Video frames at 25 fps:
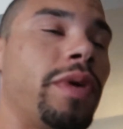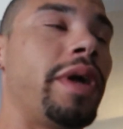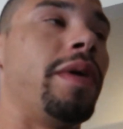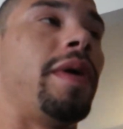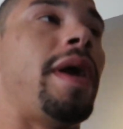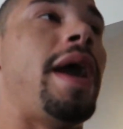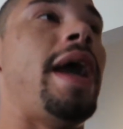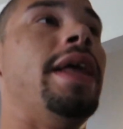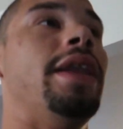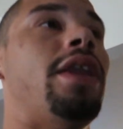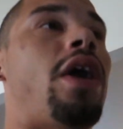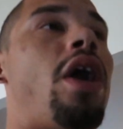rear
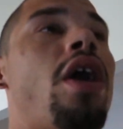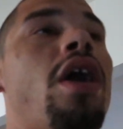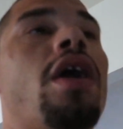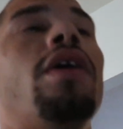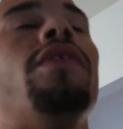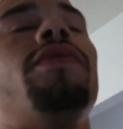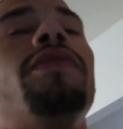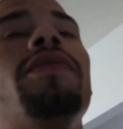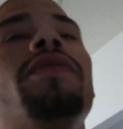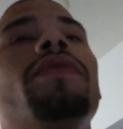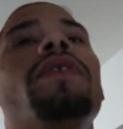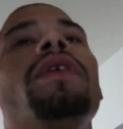end
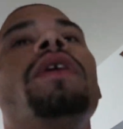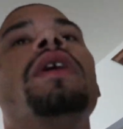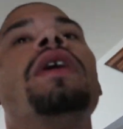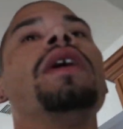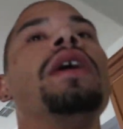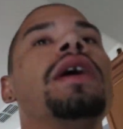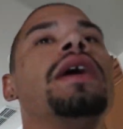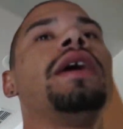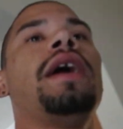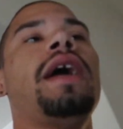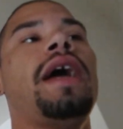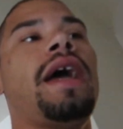off.
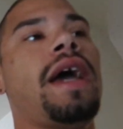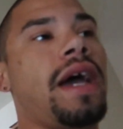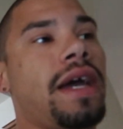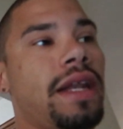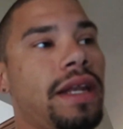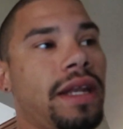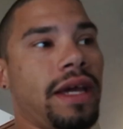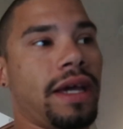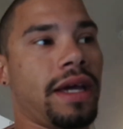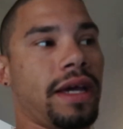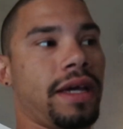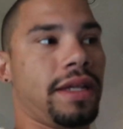
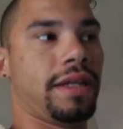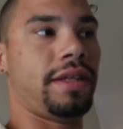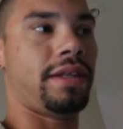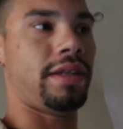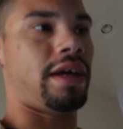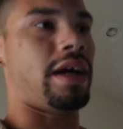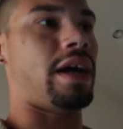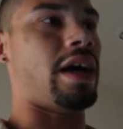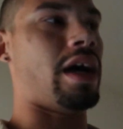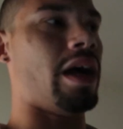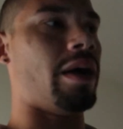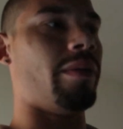And
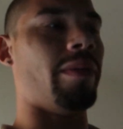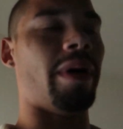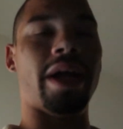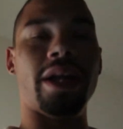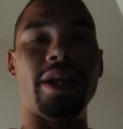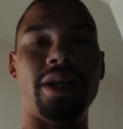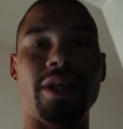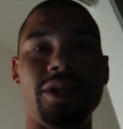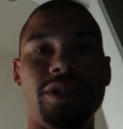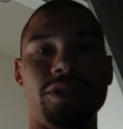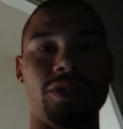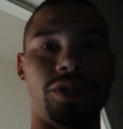then I
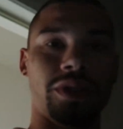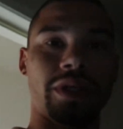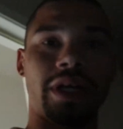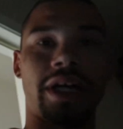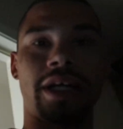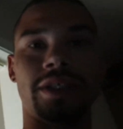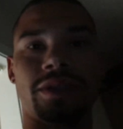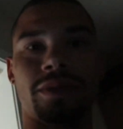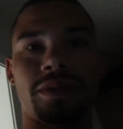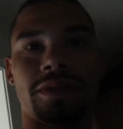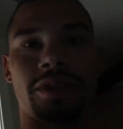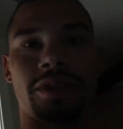might tease you guys